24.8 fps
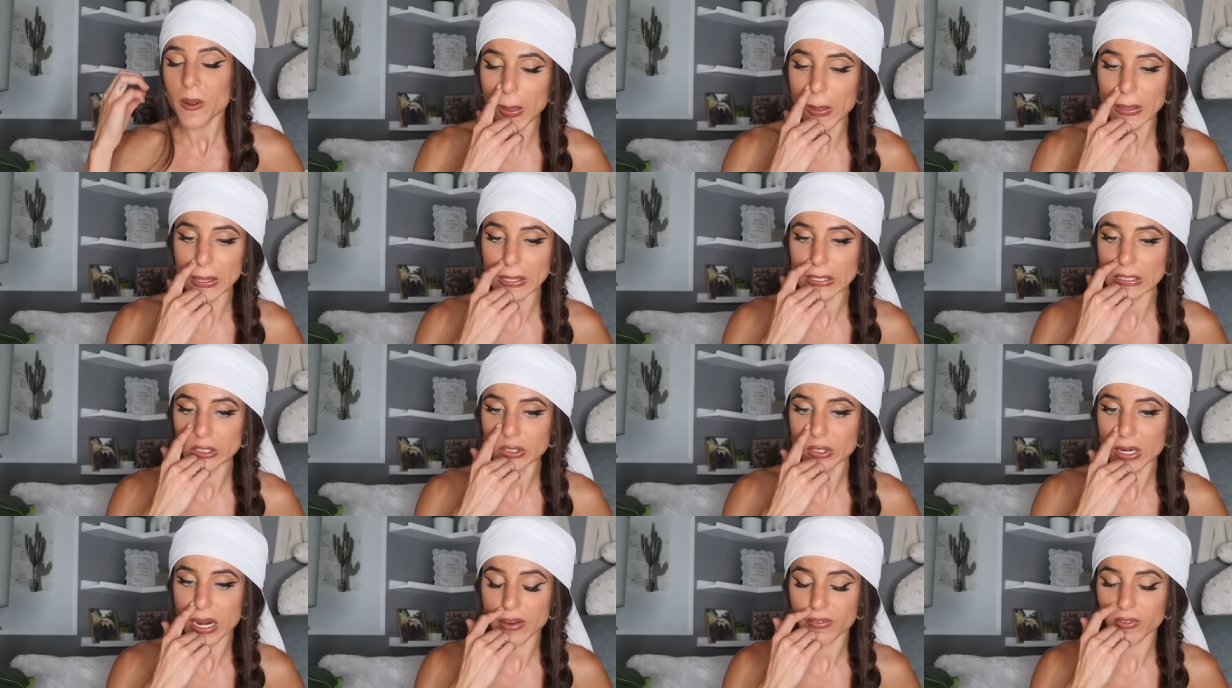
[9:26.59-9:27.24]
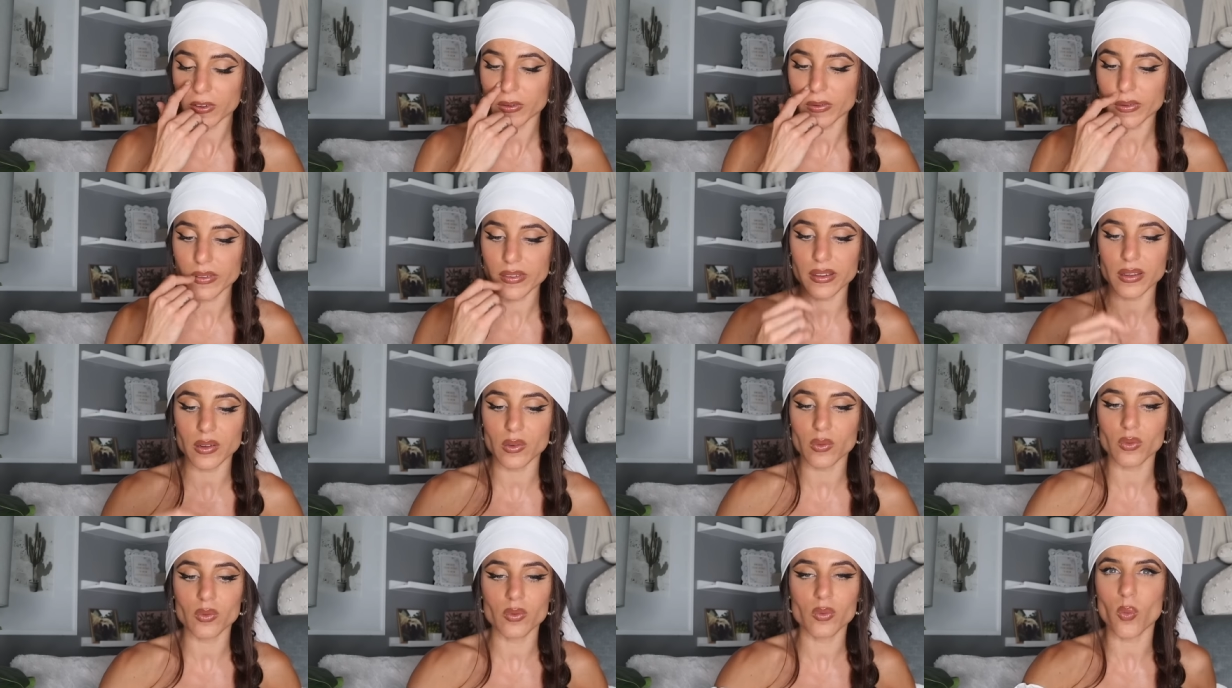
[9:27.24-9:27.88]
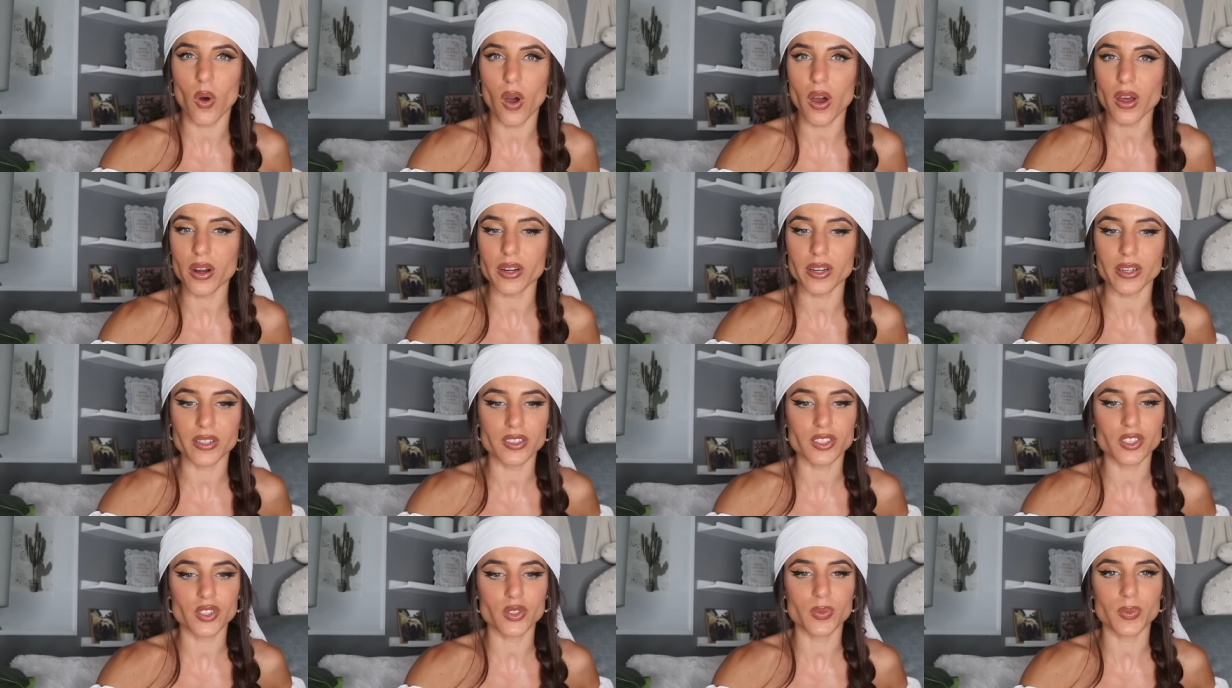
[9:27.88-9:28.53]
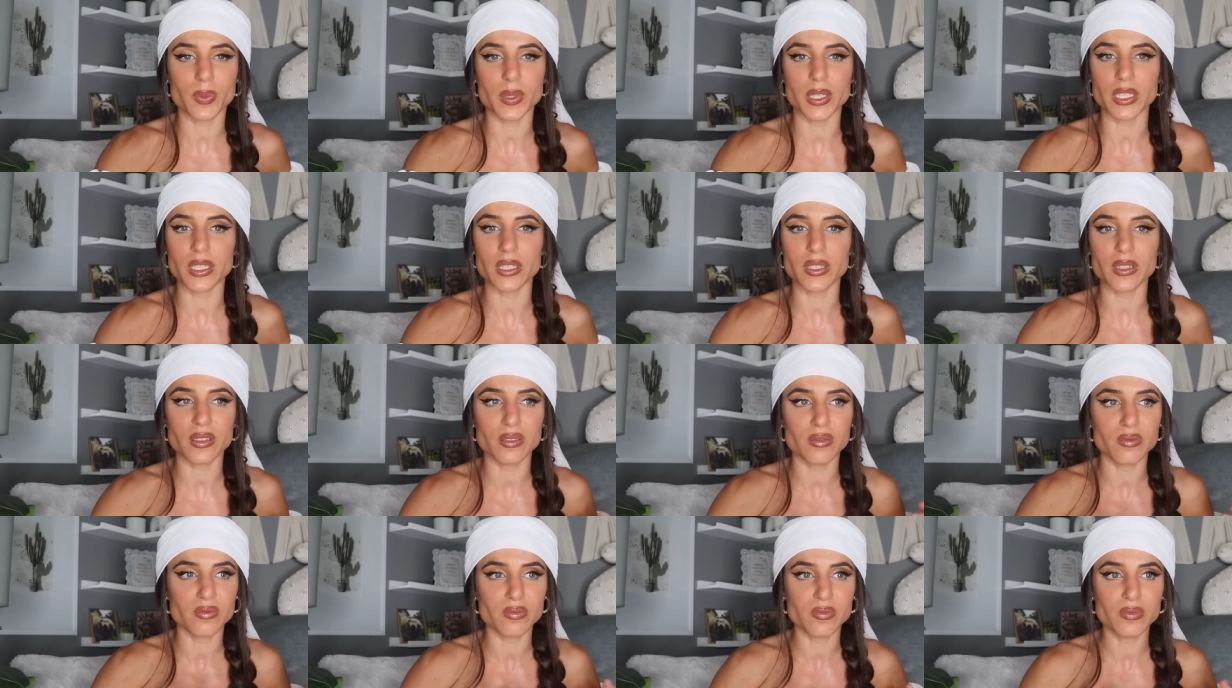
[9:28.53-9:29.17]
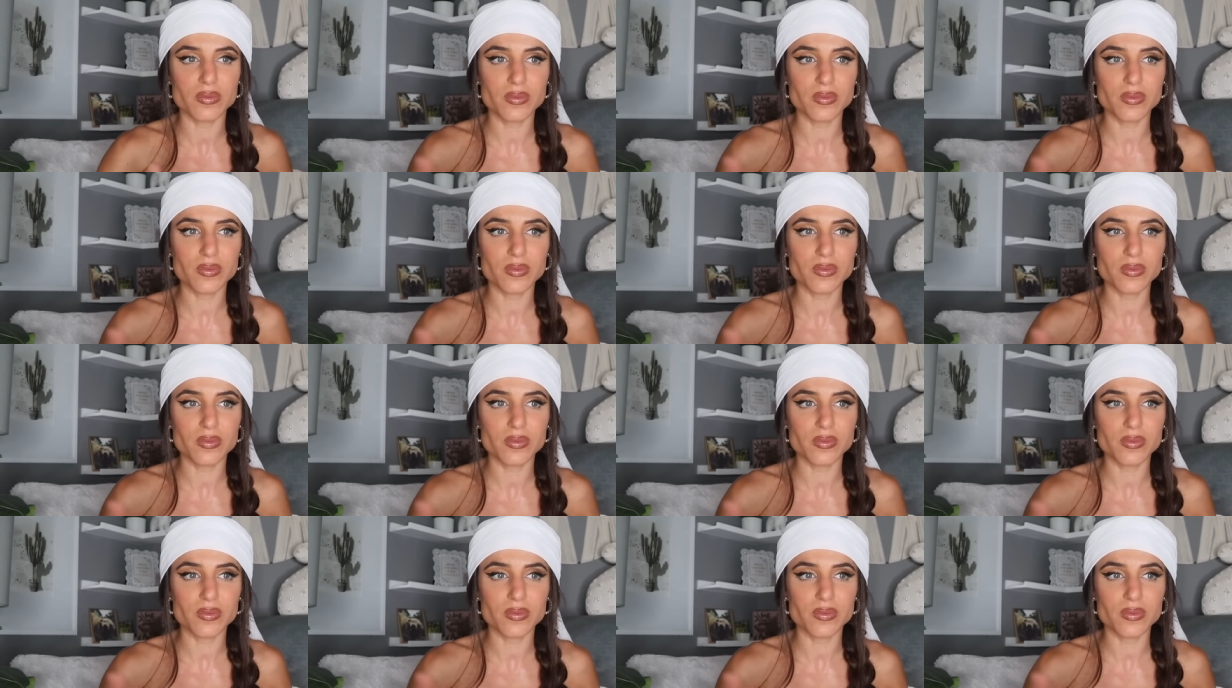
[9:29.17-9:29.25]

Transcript: and then travels in water to be